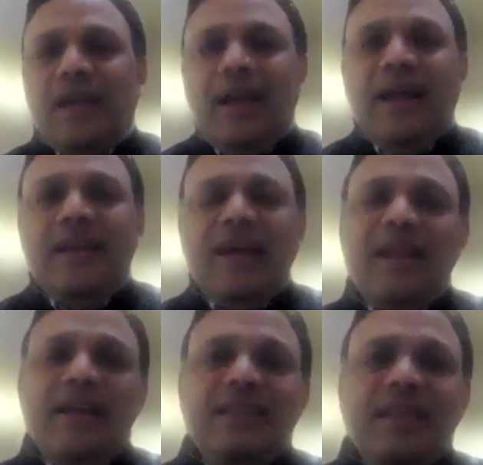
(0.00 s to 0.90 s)
and
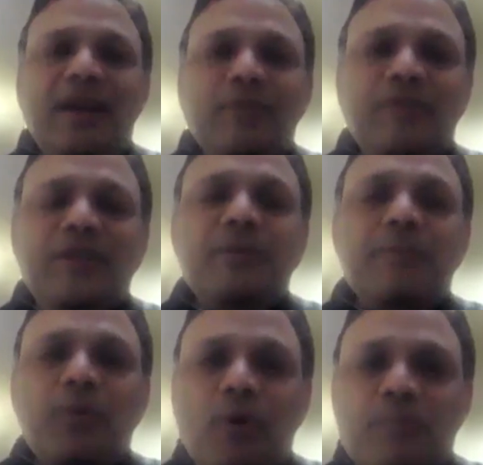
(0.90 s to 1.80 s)
at the end of it, the
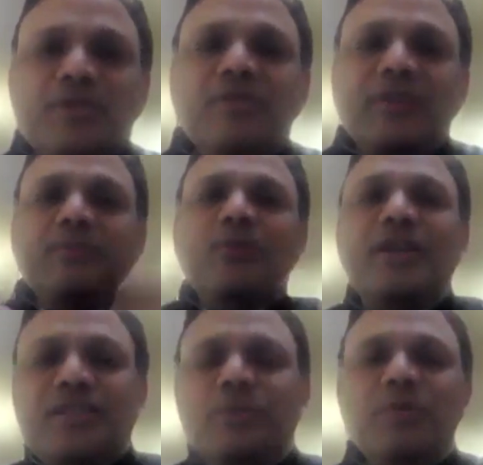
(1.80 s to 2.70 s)
promise of
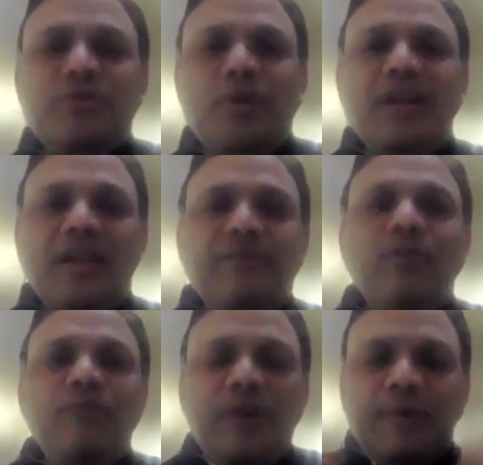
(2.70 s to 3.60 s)
democracy was not getting
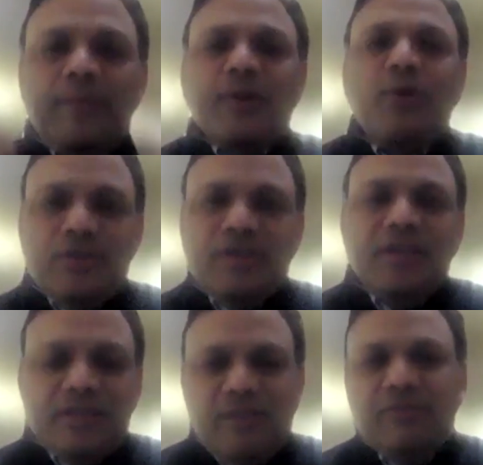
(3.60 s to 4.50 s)
fulfilled because the
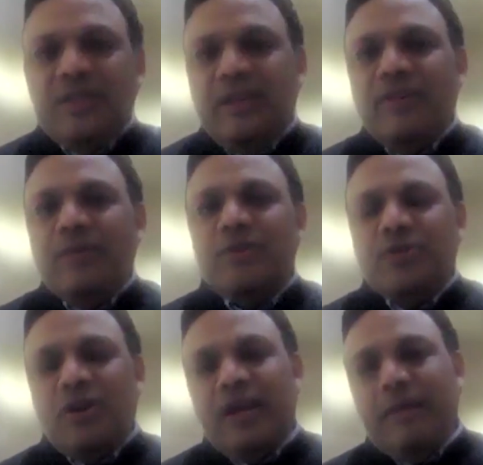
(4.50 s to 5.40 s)
disservice delivery was
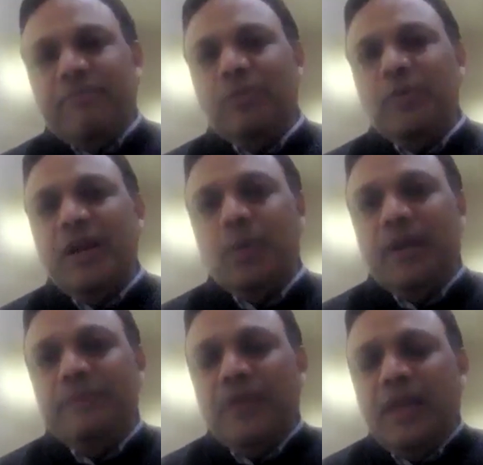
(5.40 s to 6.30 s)
not happening very well.
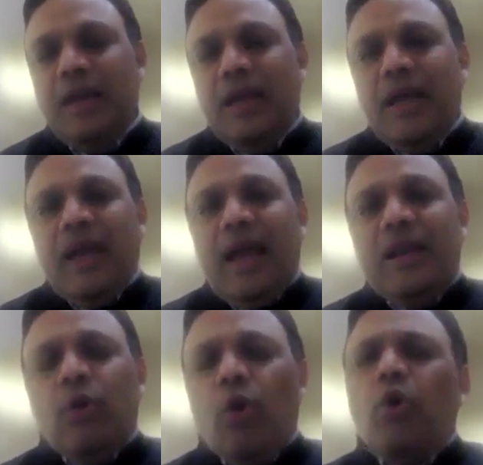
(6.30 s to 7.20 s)

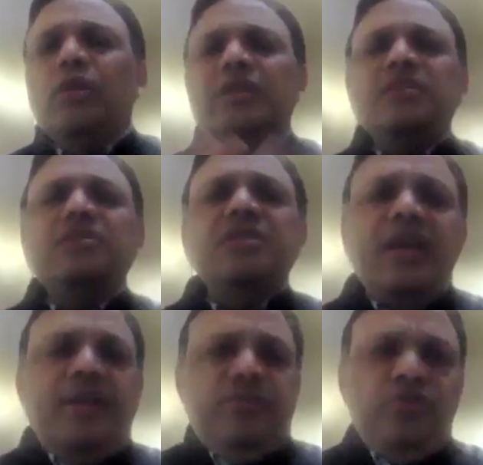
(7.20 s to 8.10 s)
And all this
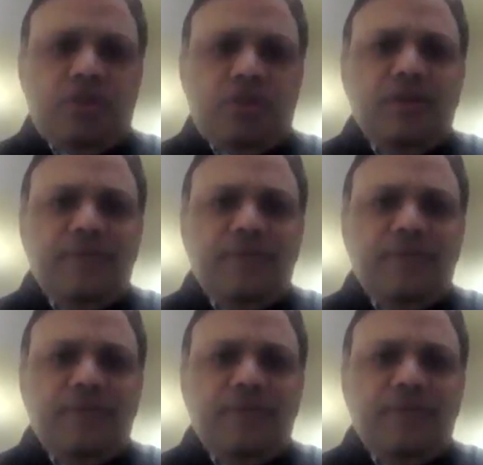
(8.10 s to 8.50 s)
changed,